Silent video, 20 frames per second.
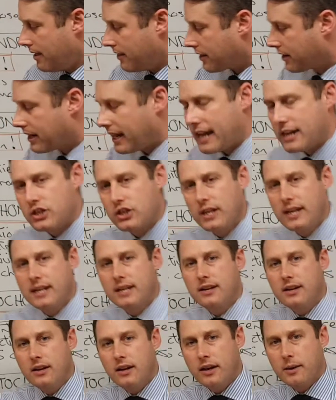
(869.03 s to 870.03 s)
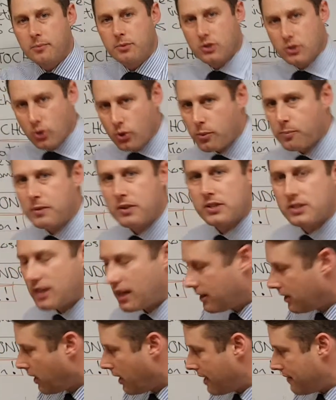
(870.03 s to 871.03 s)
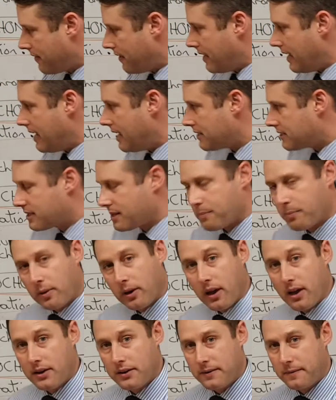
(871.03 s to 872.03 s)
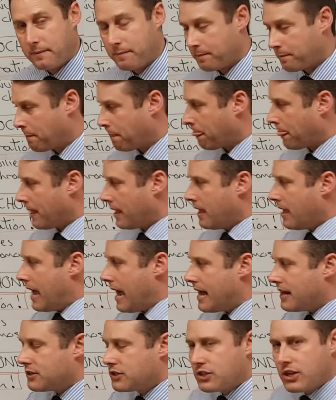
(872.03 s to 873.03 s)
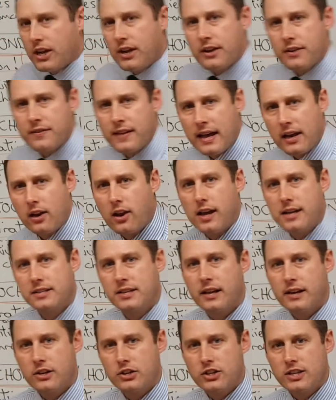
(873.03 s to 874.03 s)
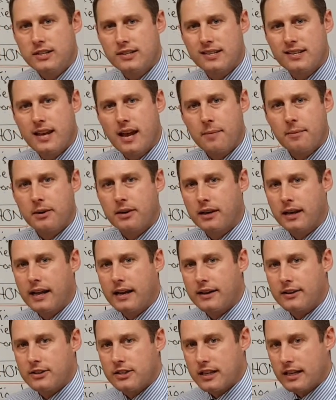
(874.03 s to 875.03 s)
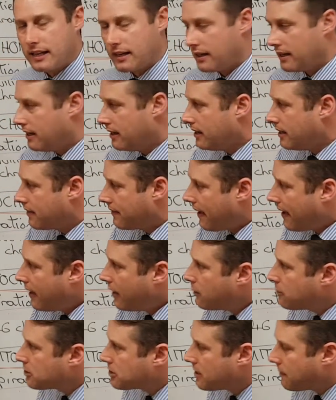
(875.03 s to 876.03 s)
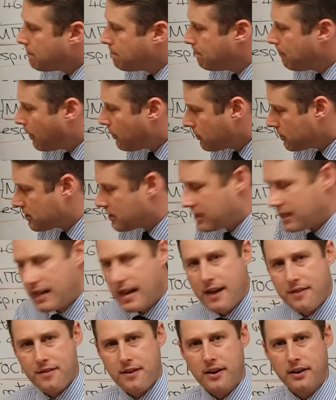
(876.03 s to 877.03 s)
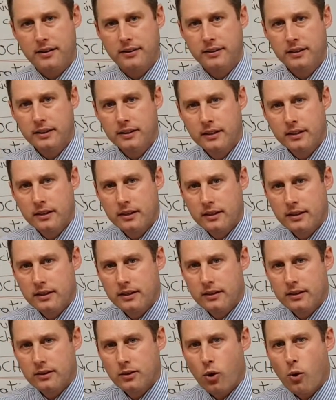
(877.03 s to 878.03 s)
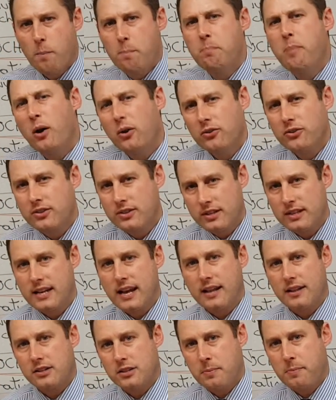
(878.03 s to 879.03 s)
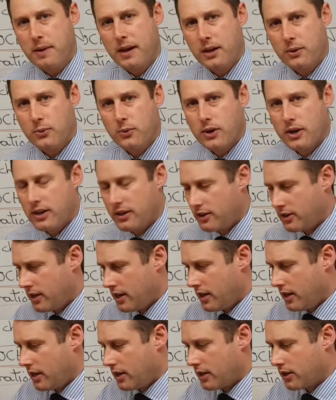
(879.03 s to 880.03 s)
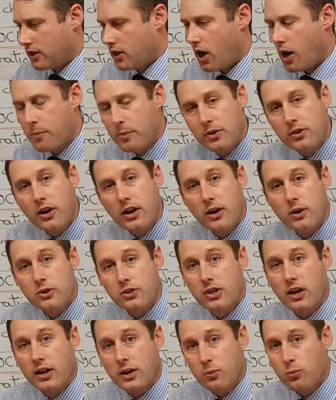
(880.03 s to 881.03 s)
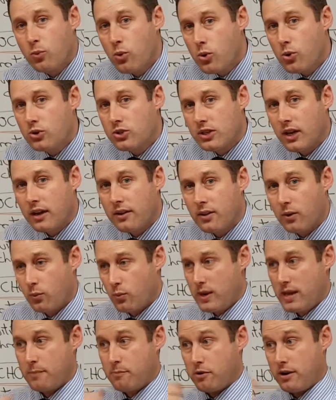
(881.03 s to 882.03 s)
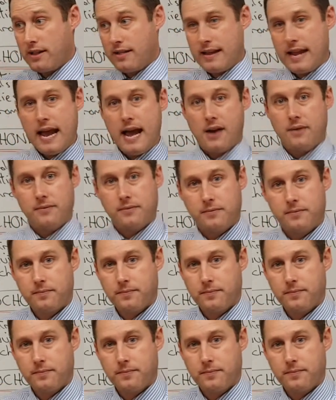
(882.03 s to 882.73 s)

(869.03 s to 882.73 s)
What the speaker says: that can actually absorb the sunlight that hits the plant and turn that light energy into chemical energy. That helps to bolt together, or bond together is a better word, carbon dioxide and water that we're breathing out,